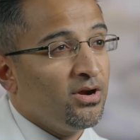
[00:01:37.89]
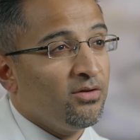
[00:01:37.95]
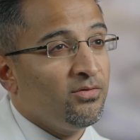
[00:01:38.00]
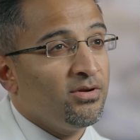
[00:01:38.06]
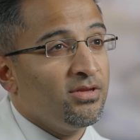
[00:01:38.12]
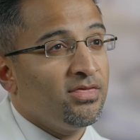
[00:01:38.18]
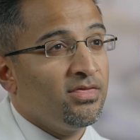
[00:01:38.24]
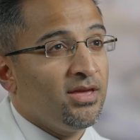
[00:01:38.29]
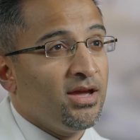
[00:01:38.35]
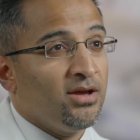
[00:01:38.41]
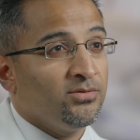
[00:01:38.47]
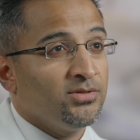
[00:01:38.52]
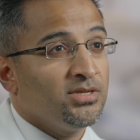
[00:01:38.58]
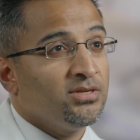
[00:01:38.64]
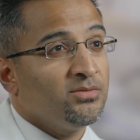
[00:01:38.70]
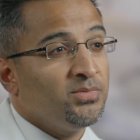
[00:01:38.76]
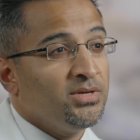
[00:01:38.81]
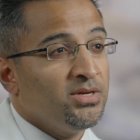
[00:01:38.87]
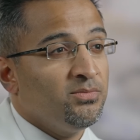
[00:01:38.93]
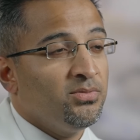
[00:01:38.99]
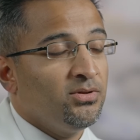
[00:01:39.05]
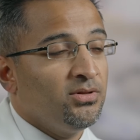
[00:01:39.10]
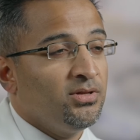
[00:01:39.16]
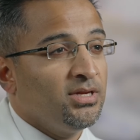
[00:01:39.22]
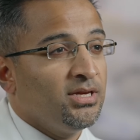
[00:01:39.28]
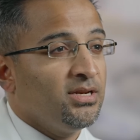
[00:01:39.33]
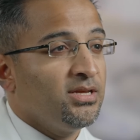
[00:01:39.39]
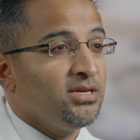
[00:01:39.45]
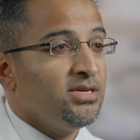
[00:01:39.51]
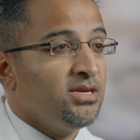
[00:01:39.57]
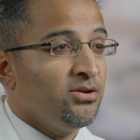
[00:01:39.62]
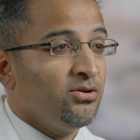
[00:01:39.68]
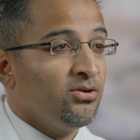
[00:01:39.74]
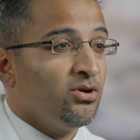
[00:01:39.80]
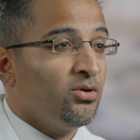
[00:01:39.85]
for every thousand people in a
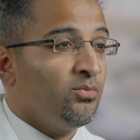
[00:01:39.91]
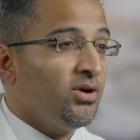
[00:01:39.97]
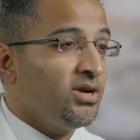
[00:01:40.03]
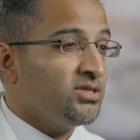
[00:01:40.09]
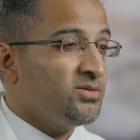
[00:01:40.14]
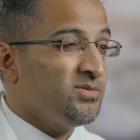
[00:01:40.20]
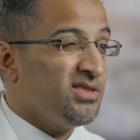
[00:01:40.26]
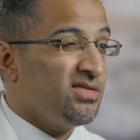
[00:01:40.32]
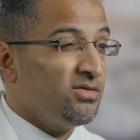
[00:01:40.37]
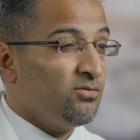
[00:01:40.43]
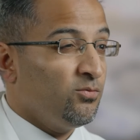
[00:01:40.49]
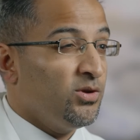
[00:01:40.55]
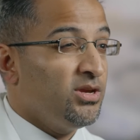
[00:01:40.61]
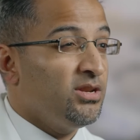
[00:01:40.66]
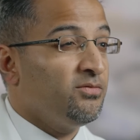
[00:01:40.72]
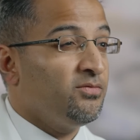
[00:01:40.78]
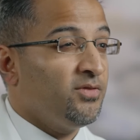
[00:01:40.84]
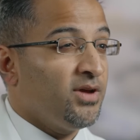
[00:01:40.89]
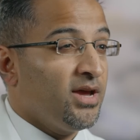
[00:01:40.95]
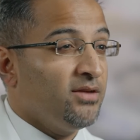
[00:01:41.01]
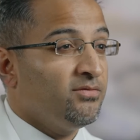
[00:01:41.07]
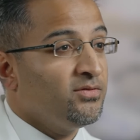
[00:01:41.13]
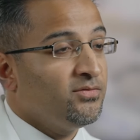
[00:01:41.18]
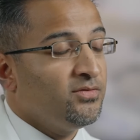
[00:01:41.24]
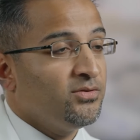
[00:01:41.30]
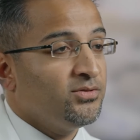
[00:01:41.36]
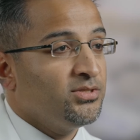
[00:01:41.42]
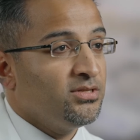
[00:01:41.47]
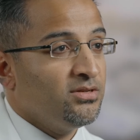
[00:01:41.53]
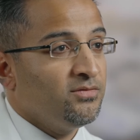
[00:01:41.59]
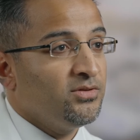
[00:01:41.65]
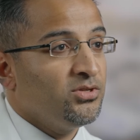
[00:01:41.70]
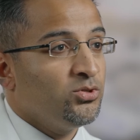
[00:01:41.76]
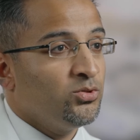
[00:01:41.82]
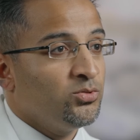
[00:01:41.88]
year, approximately three to five of those
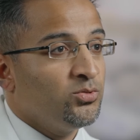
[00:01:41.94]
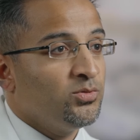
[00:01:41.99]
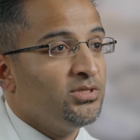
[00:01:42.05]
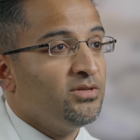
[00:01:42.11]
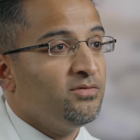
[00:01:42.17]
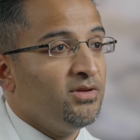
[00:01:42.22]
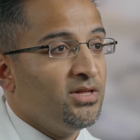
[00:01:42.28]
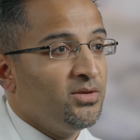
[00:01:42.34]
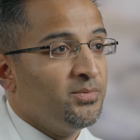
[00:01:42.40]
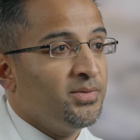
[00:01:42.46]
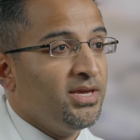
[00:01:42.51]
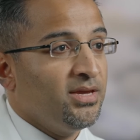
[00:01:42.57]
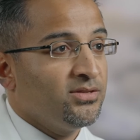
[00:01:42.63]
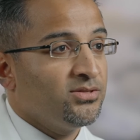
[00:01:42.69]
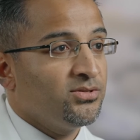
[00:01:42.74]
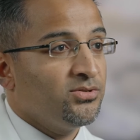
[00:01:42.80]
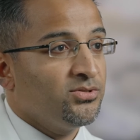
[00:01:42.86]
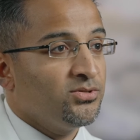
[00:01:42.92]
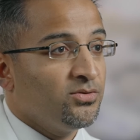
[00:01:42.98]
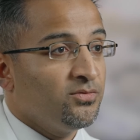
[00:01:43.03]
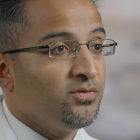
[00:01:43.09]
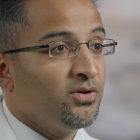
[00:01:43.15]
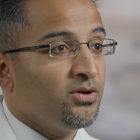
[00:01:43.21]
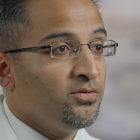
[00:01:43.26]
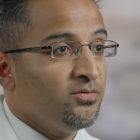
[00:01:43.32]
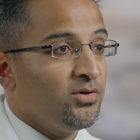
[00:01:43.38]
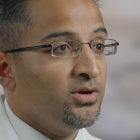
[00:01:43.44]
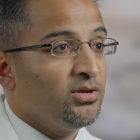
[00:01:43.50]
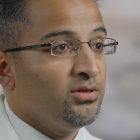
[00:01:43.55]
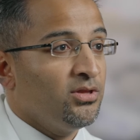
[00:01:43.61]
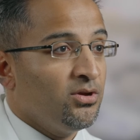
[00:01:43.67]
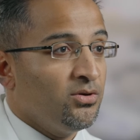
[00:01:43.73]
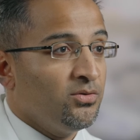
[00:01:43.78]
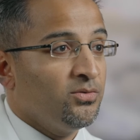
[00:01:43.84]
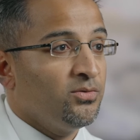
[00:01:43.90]
individuals will develop cancer, so a very,
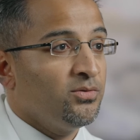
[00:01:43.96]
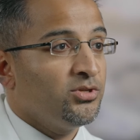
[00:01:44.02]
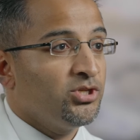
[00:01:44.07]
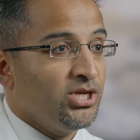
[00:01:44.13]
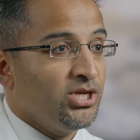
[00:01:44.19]
very low